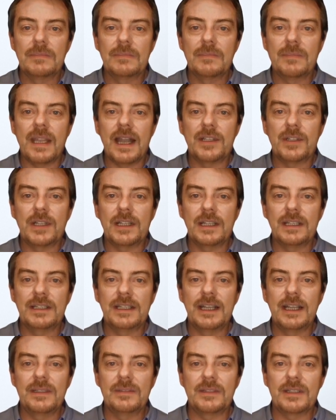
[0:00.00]
measuring the
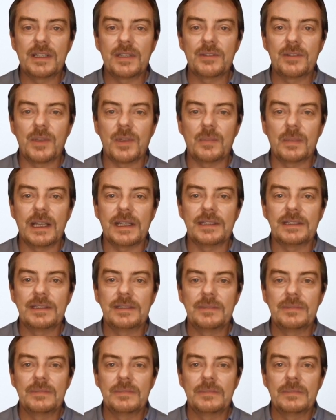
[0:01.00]
team's performance,
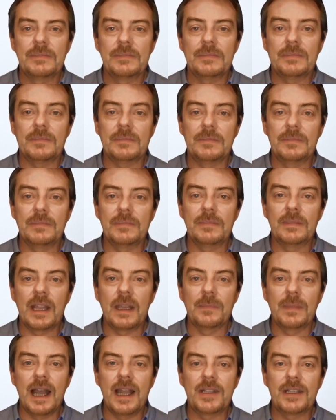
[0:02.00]

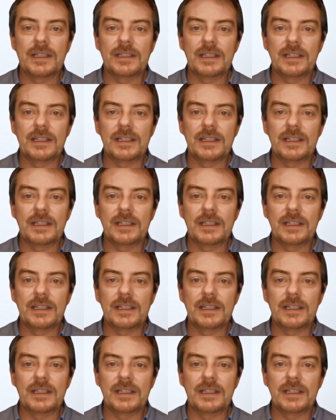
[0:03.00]
comparing